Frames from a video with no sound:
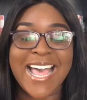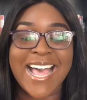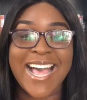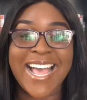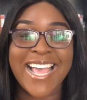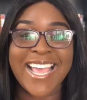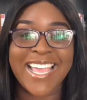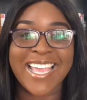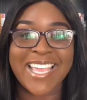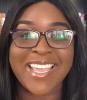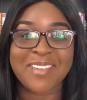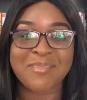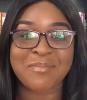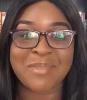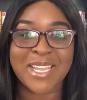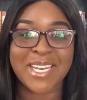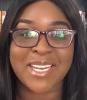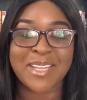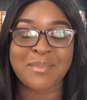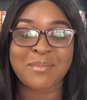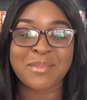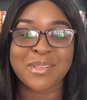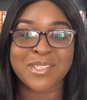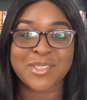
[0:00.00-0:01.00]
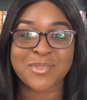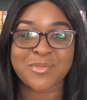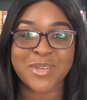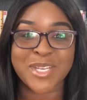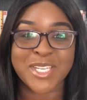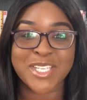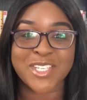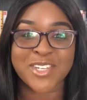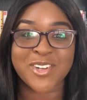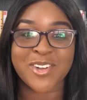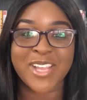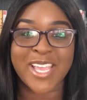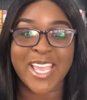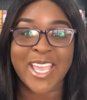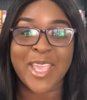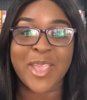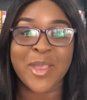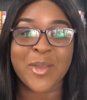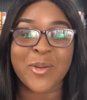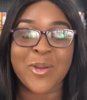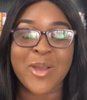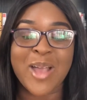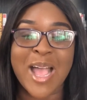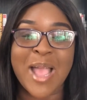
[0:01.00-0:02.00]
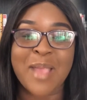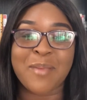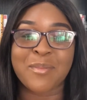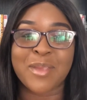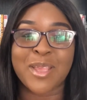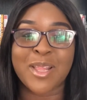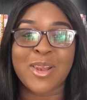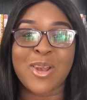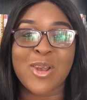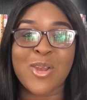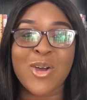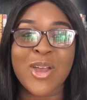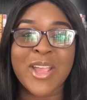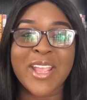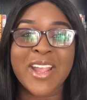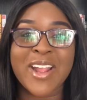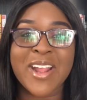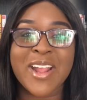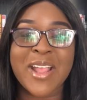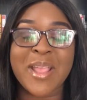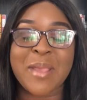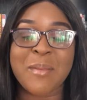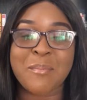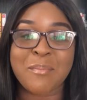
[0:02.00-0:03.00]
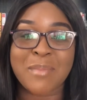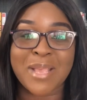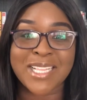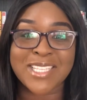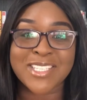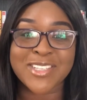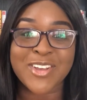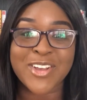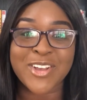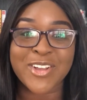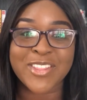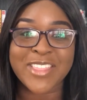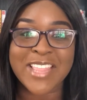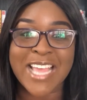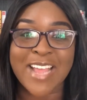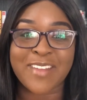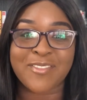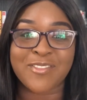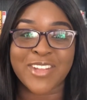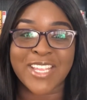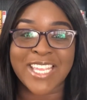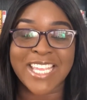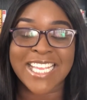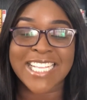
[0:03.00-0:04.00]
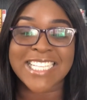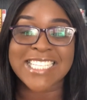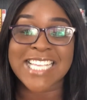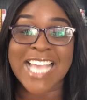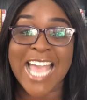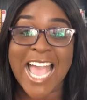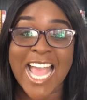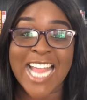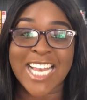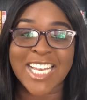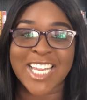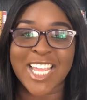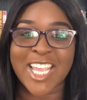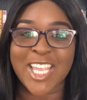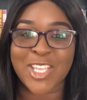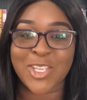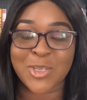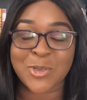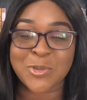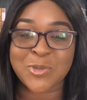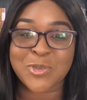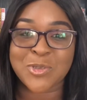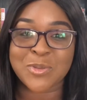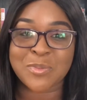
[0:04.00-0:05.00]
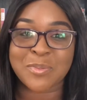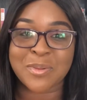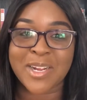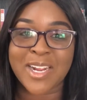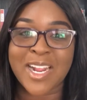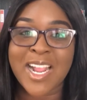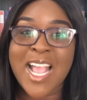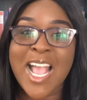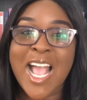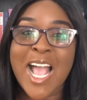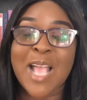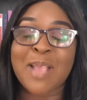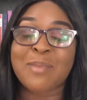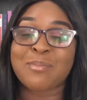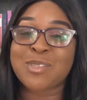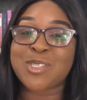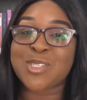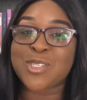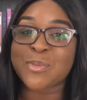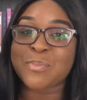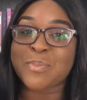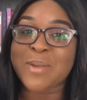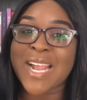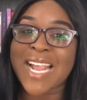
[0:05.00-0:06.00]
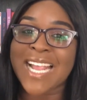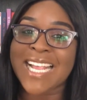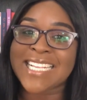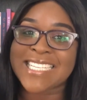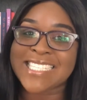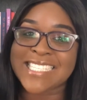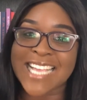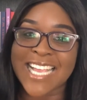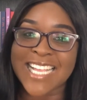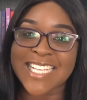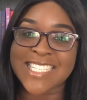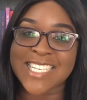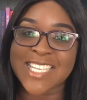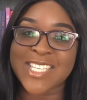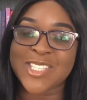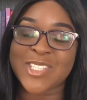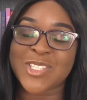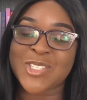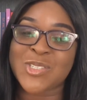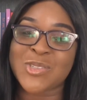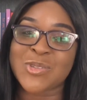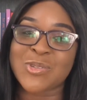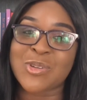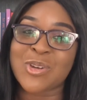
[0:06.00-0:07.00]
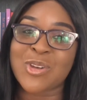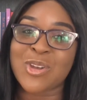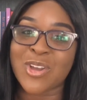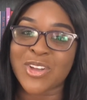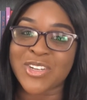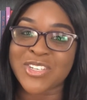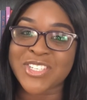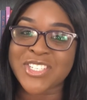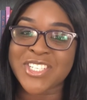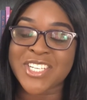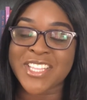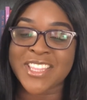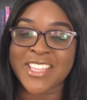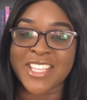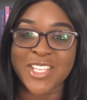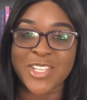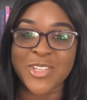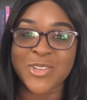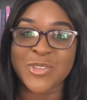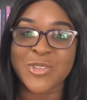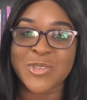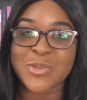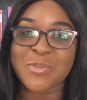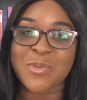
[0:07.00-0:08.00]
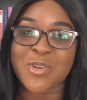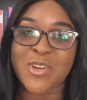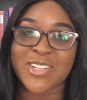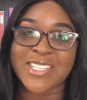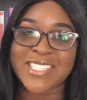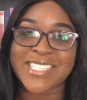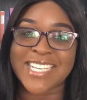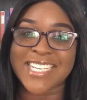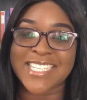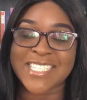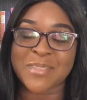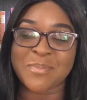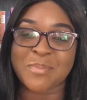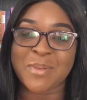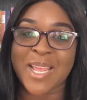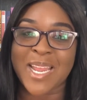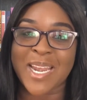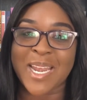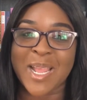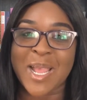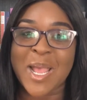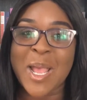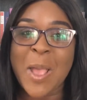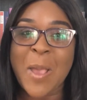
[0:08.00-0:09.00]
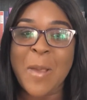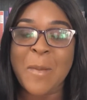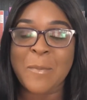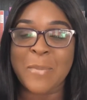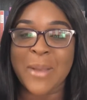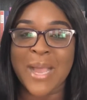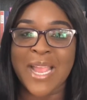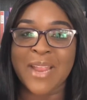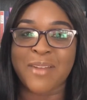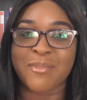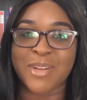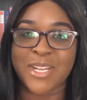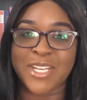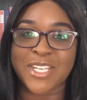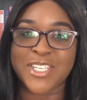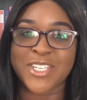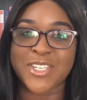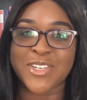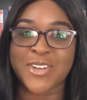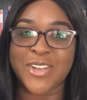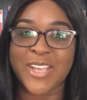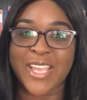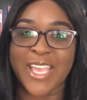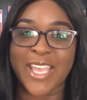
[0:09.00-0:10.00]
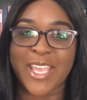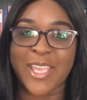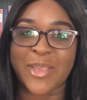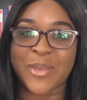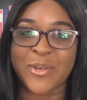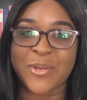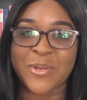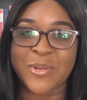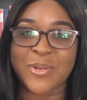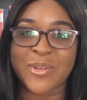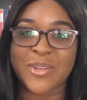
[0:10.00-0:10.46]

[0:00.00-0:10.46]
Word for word: Hi, my name is Rachel Eyo. I'm a lawyer, a mental health advocate, and a YouTuber. I'm super excited to launch the YouTube Content Planner by Rachel Eyo.